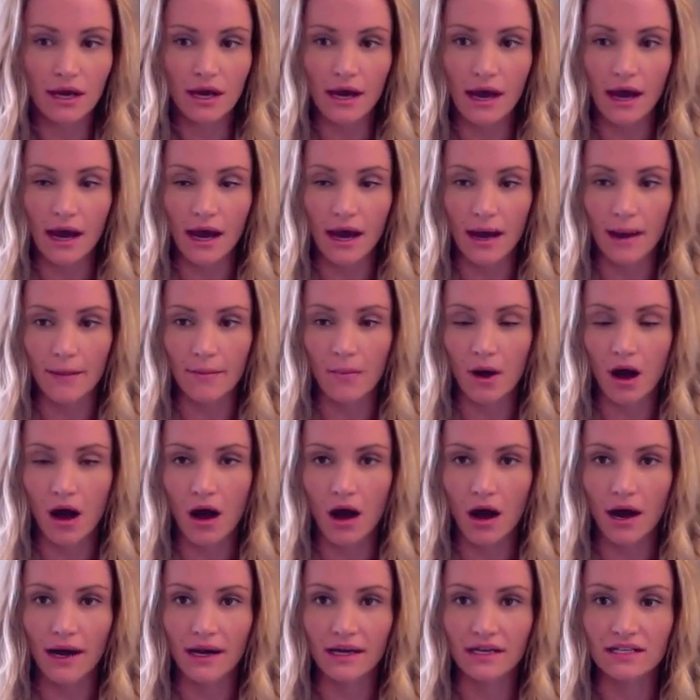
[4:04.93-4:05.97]

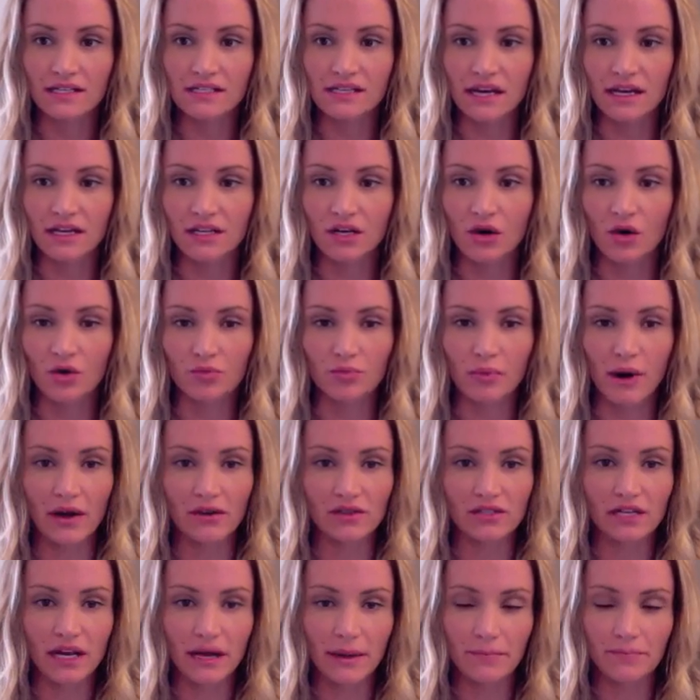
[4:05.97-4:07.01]
I decided to go with brown
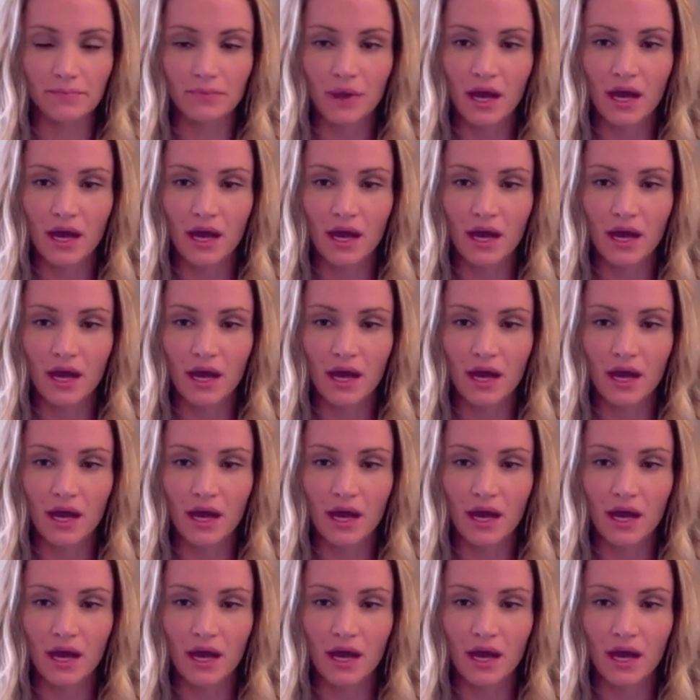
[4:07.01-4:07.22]
today.